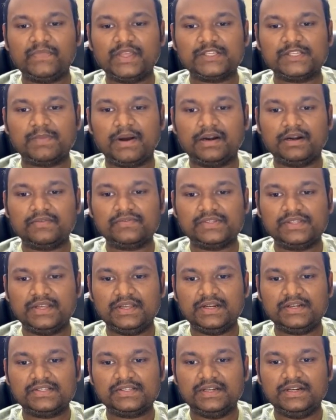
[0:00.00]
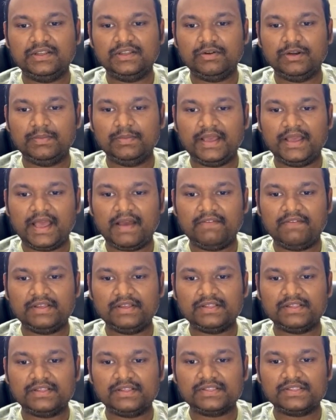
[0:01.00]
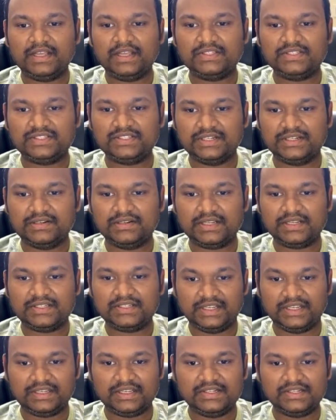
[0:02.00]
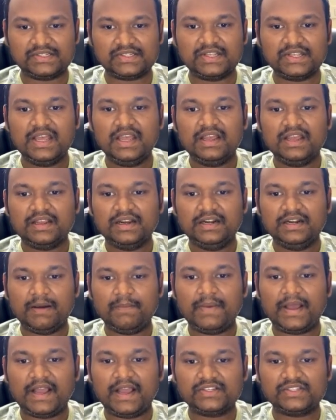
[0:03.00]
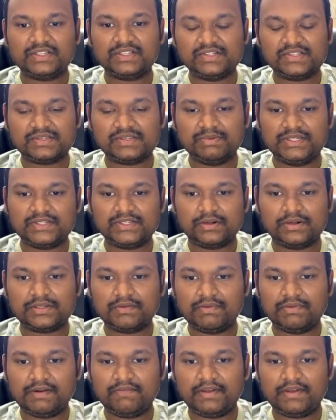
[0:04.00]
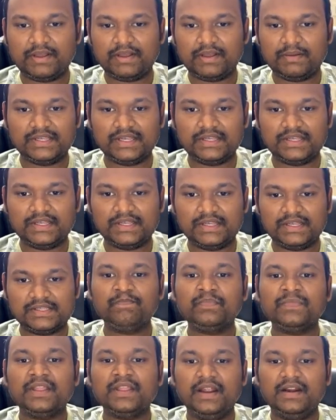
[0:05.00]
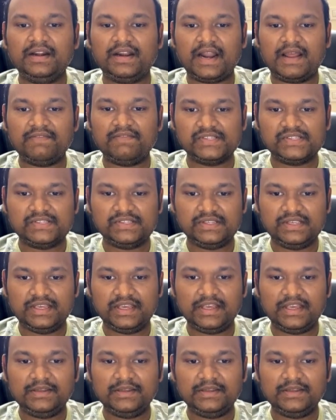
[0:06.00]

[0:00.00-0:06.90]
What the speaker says: As part of CI/CD, you will be having something like Jenkins, GitHub Actions, which is also very famous CI/CD, and Travis CI.